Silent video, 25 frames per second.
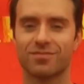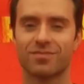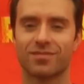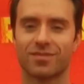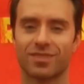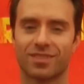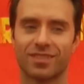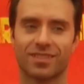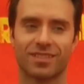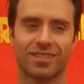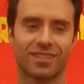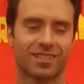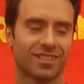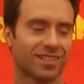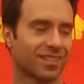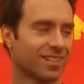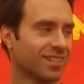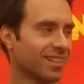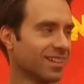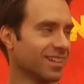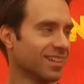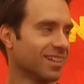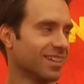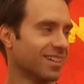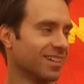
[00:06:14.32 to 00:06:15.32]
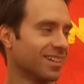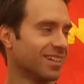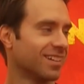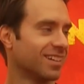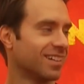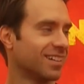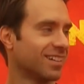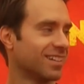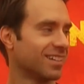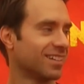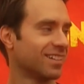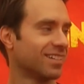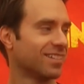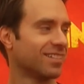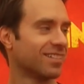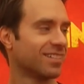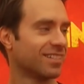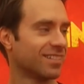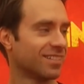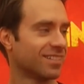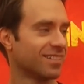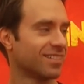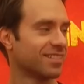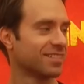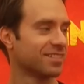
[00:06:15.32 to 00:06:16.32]

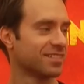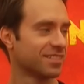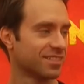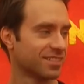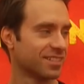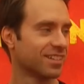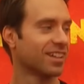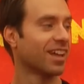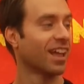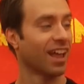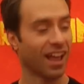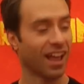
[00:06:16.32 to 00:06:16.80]
This person isn't speaking.